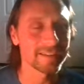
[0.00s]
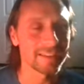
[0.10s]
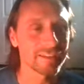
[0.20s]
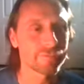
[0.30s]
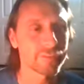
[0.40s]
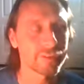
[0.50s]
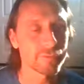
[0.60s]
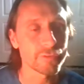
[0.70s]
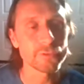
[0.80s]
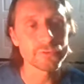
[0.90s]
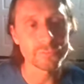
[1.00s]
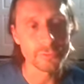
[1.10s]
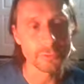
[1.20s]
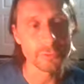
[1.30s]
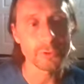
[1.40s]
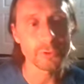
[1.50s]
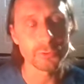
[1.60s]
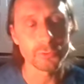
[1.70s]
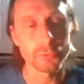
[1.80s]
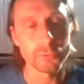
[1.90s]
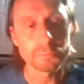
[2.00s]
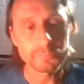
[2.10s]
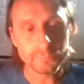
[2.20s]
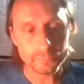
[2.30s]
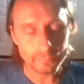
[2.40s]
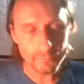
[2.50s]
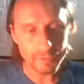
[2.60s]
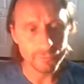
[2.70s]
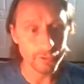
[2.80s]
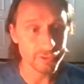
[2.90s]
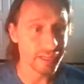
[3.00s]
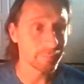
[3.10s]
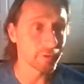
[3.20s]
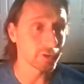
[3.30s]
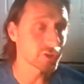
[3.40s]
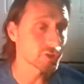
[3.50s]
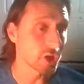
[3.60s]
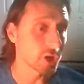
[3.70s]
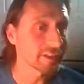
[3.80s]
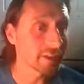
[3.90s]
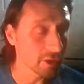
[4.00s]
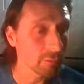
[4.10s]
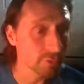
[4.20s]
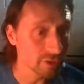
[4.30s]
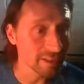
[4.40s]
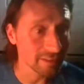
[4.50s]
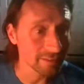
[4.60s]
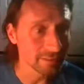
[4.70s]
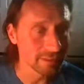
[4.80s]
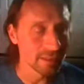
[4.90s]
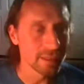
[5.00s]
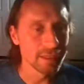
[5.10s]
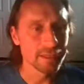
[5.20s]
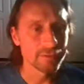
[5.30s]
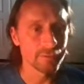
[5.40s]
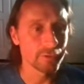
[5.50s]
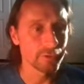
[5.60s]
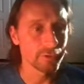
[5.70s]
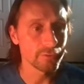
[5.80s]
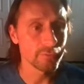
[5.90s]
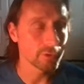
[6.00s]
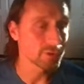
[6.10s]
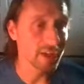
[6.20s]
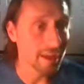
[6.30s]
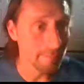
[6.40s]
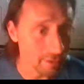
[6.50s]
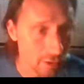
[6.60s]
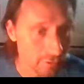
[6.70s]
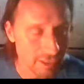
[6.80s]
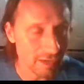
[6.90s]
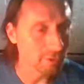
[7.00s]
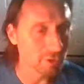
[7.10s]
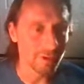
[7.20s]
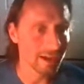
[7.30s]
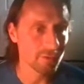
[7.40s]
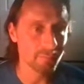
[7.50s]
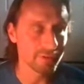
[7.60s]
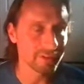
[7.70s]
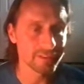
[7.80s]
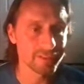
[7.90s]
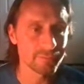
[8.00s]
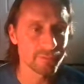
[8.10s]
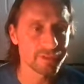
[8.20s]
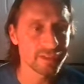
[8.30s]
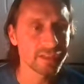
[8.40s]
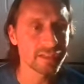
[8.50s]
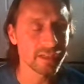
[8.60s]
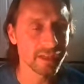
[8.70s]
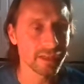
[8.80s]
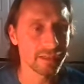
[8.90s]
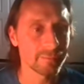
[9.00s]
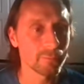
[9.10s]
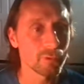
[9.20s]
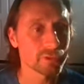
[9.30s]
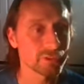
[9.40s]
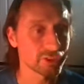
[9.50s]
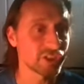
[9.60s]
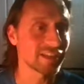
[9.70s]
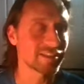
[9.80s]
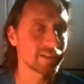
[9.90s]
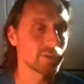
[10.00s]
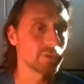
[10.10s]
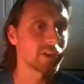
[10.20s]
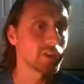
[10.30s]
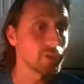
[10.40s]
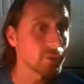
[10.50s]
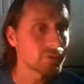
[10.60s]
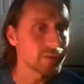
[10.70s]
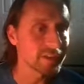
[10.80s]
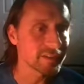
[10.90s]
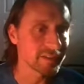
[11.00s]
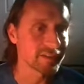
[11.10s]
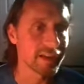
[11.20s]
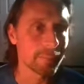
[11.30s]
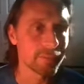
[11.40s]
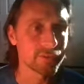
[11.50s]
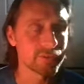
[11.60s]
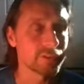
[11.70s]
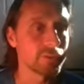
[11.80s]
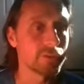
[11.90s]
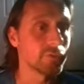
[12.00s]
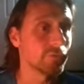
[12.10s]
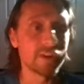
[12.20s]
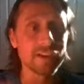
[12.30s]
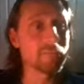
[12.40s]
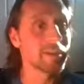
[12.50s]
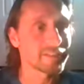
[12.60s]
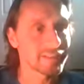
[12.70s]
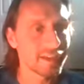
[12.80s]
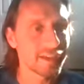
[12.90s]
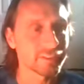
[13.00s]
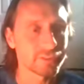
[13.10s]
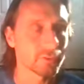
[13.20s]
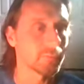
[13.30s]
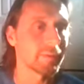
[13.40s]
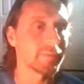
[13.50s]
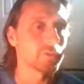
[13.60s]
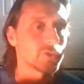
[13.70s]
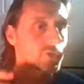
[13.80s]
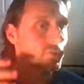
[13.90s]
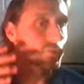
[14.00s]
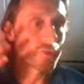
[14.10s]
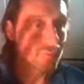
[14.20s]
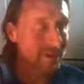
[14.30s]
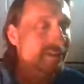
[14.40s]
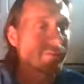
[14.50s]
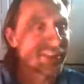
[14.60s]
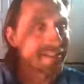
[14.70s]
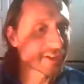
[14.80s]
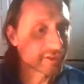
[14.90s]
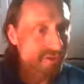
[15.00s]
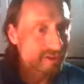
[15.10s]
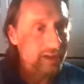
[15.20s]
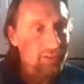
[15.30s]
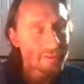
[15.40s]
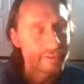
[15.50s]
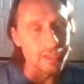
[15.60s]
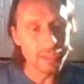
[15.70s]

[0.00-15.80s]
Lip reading: if for those of you who, for example, are starting a routine, for the first time in a long time, you don't have a pre-existing routine, I will suggest that you can use this as an opportunity to do 5 minutes a day. So maybe you'll choose 3 of these exercises.